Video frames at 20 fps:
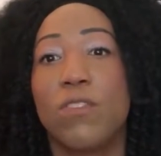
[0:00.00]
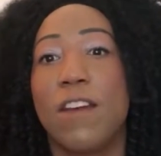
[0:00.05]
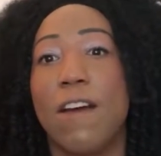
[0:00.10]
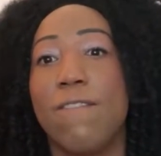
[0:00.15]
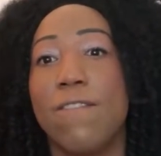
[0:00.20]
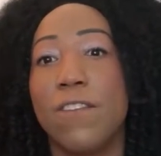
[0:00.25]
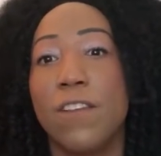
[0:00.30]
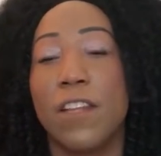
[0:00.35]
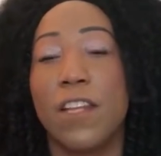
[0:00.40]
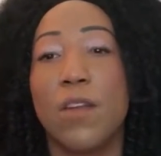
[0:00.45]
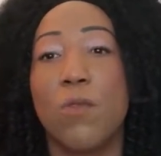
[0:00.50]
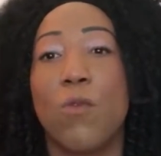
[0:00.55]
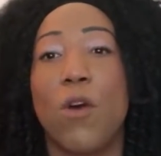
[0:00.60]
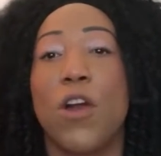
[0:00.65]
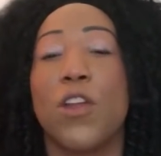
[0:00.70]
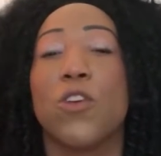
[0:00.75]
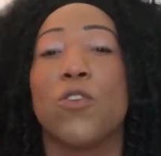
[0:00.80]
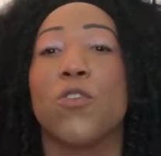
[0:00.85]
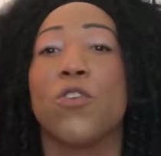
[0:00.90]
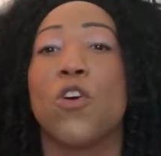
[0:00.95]
Definitely
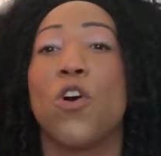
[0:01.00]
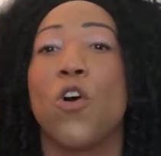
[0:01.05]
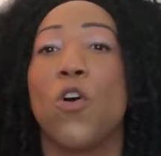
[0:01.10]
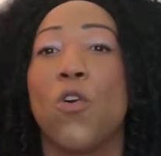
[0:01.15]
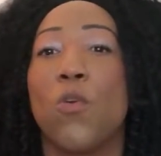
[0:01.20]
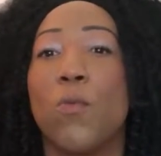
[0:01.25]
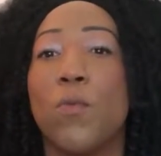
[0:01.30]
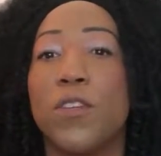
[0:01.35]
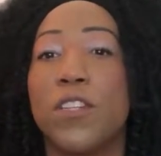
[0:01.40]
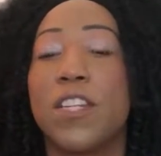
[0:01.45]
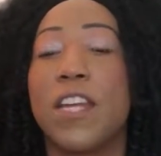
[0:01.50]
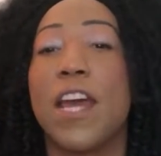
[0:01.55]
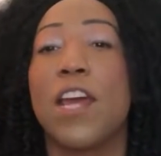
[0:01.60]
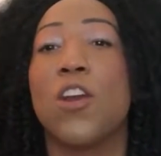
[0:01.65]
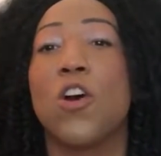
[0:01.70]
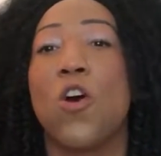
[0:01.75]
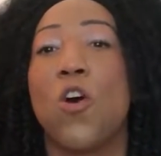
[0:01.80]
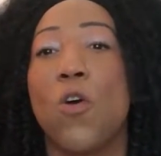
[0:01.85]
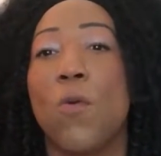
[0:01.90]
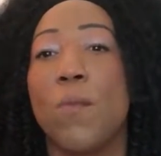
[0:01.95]
while you're at home,
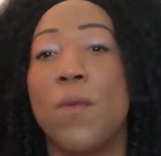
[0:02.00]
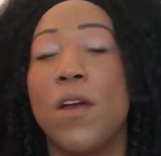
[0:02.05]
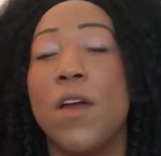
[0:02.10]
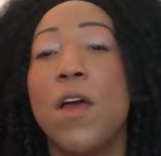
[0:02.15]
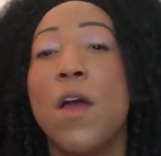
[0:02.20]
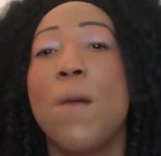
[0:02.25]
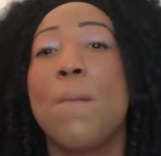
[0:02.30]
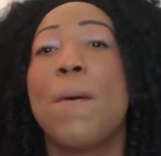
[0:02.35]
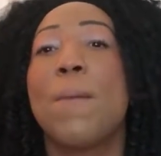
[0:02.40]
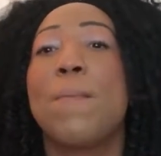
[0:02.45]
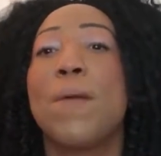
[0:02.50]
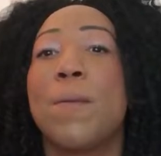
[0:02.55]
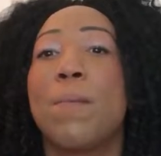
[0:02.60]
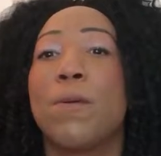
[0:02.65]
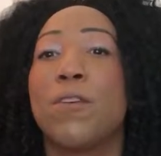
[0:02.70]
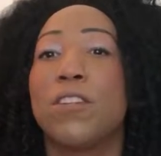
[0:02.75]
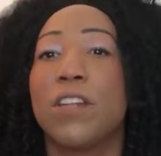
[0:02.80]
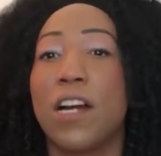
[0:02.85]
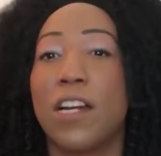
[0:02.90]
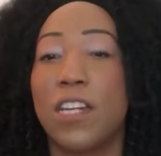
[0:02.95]
stay at home, but
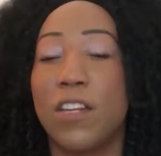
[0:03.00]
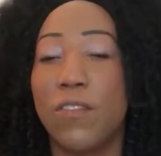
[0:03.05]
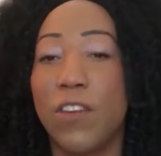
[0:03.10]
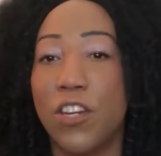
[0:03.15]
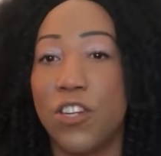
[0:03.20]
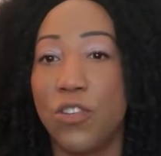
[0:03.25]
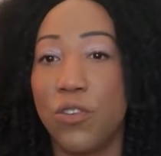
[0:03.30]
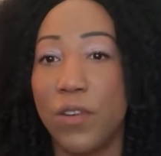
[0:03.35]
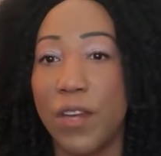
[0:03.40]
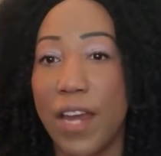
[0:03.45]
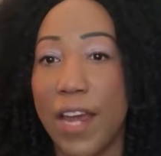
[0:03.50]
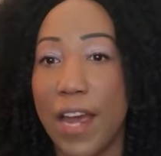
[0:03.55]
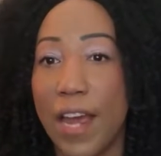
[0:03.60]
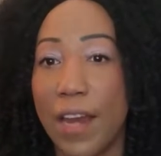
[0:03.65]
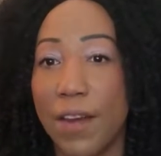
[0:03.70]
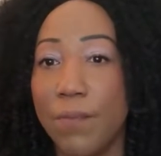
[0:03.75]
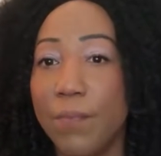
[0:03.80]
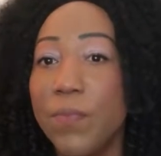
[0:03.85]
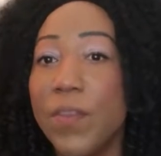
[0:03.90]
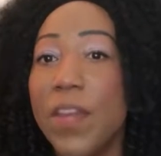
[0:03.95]
be productive as you
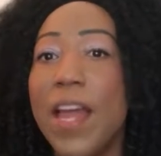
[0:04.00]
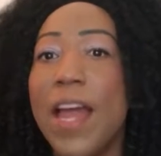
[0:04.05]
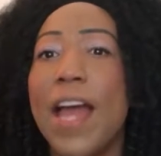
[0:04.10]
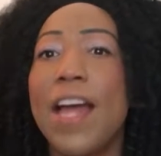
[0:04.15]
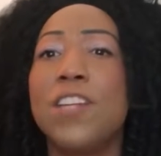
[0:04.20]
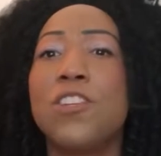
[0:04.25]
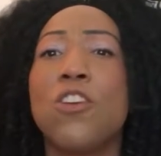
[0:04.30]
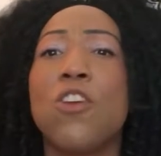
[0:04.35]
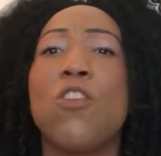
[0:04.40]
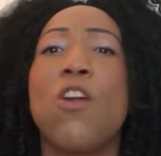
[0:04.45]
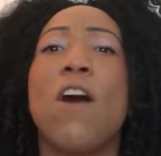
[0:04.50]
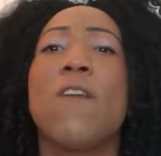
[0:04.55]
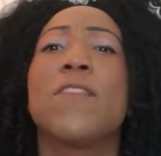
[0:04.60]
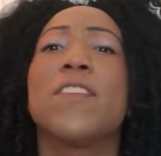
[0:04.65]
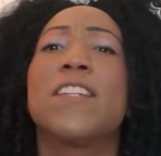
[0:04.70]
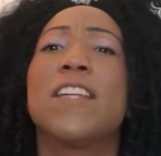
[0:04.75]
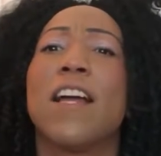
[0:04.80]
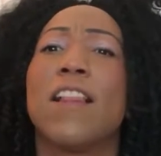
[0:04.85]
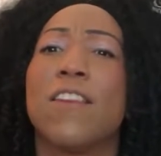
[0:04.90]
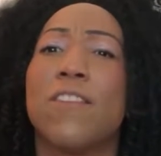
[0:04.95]
can and turn
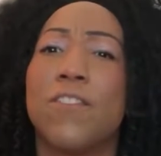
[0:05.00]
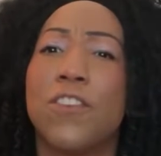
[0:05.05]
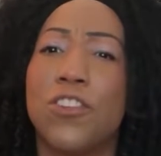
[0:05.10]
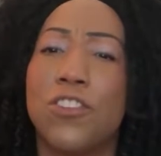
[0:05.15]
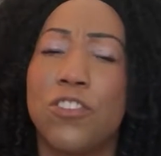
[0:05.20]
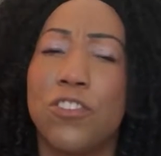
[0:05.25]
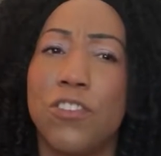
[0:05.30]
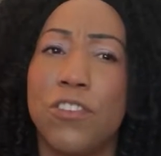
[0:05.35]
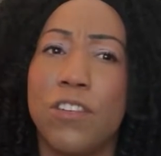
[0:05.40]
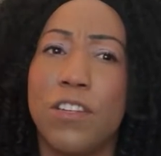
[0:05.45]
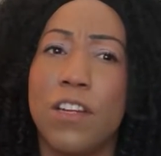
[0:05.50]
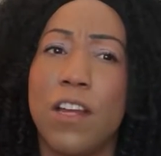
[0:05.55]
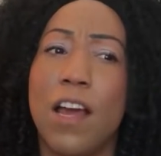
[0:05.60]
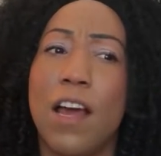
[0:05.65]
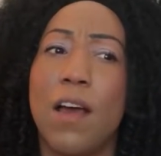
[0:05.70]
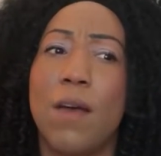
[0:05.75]
off the television.